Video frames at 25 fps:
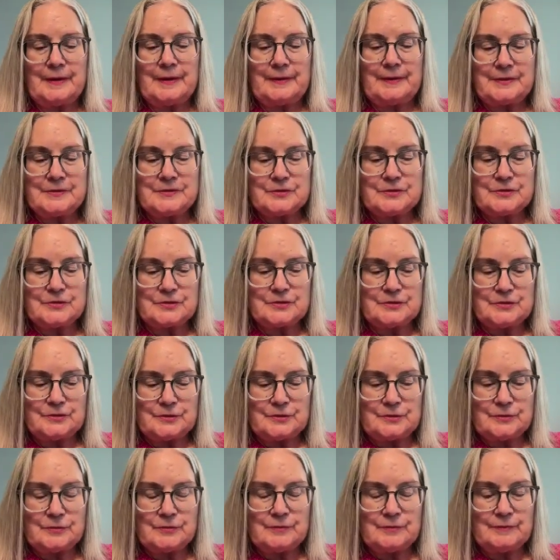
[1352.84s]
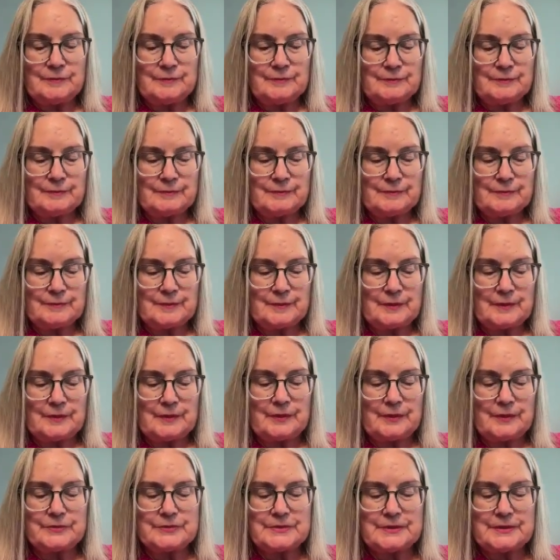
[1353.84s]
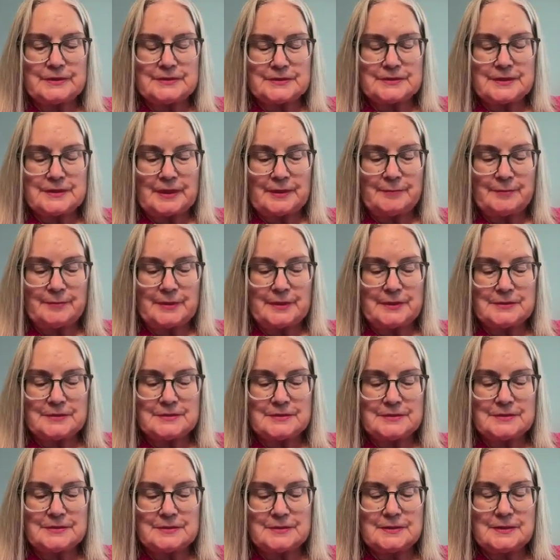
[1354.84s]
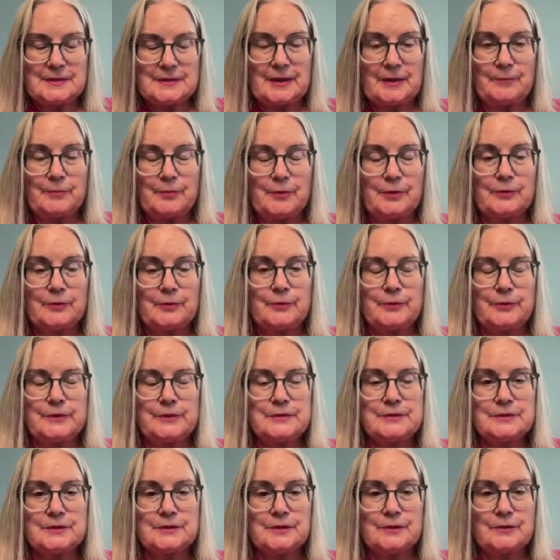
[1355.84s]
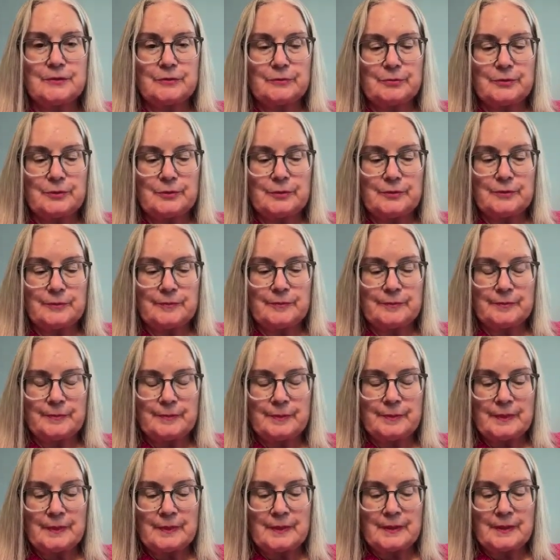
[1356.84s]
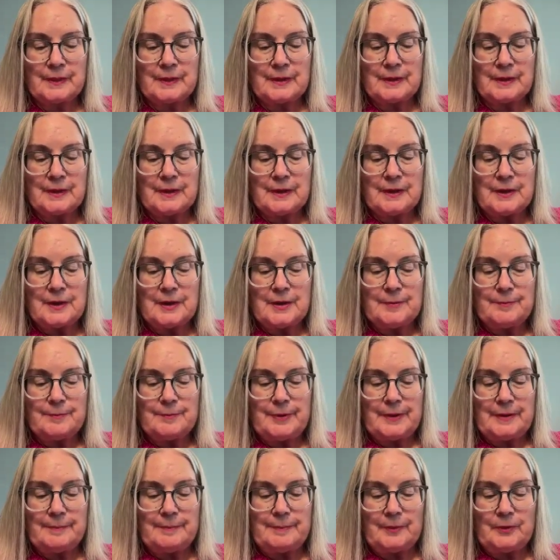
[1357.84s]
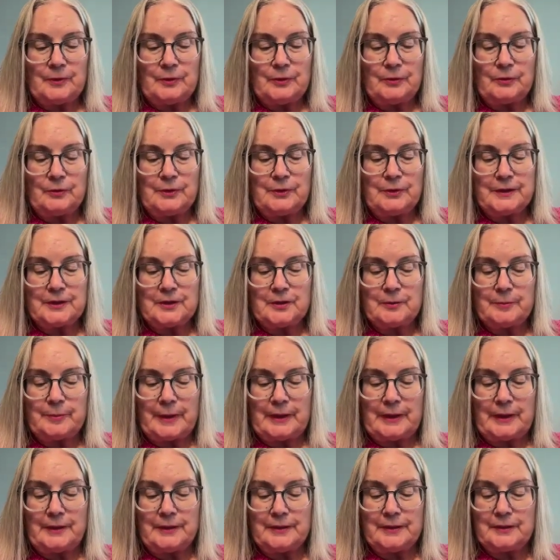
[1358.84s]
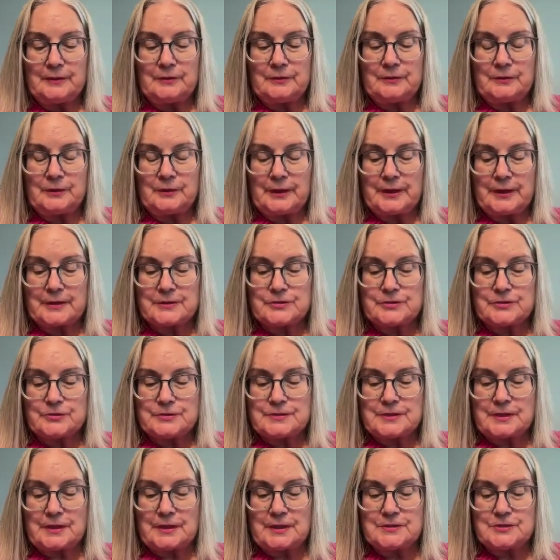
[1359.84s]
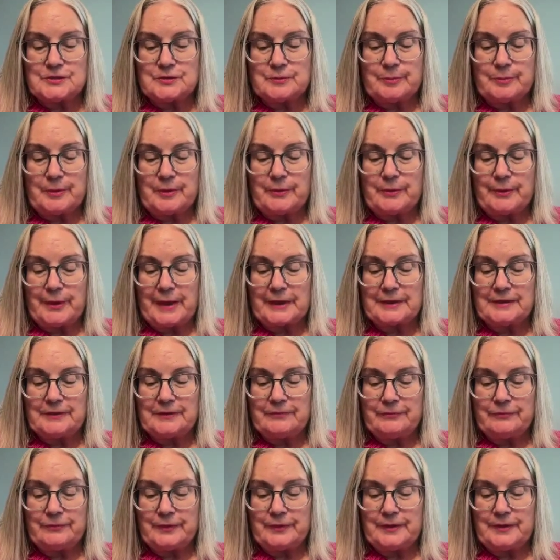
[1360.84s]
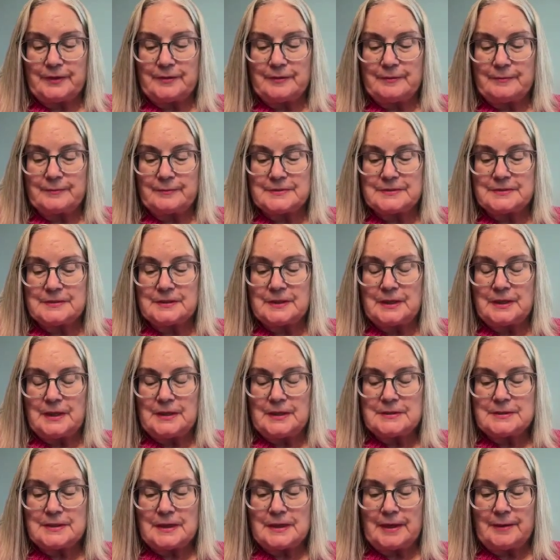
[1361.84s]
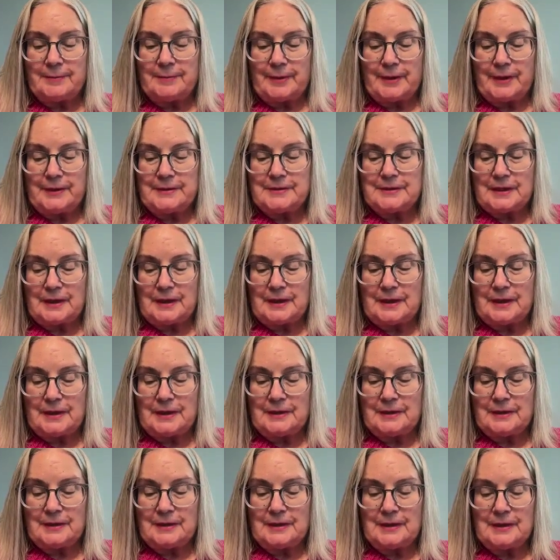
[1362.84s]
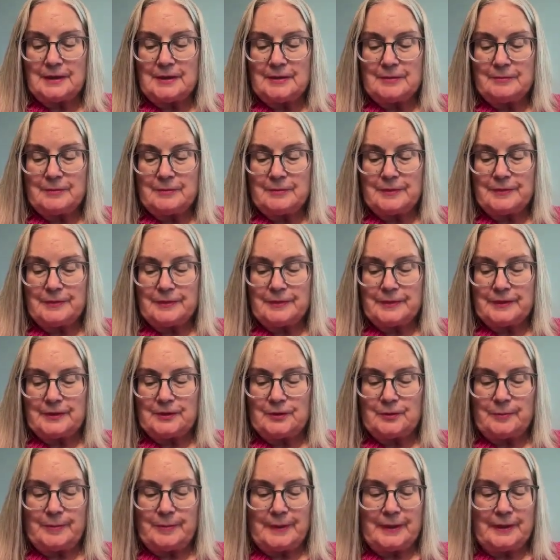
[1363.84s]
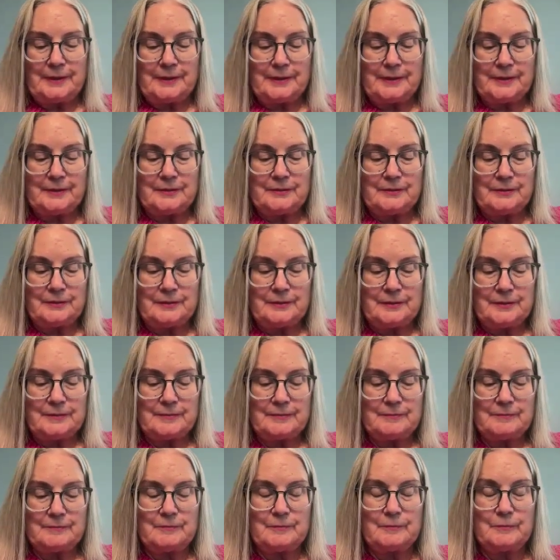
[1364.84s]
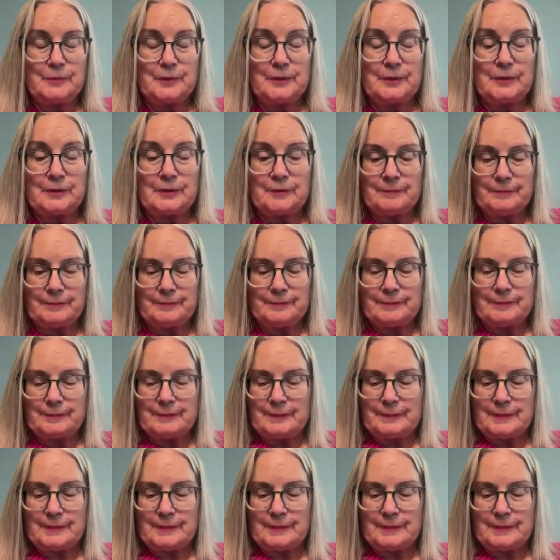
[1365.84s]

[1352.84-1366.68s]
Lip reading: And these are two closing statements that we're going to go through. People who little by little exercise their proactive freedoms day by day, with little by little, will